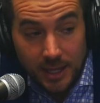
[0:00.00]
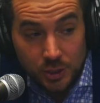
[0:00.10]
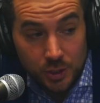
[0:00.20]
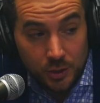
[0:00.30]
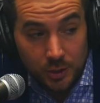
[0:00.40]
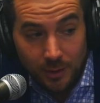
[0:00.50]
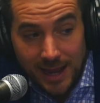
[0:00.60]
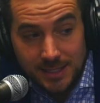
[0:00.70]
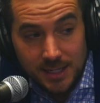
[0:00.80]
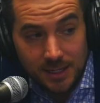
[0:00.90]
And
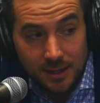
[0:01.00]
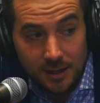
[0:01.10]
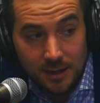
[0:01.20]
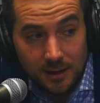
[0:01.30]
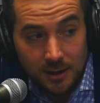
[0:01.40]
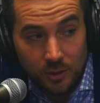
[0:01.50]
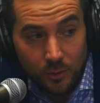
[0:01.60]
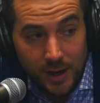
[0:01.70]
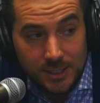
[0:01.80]
you're asking a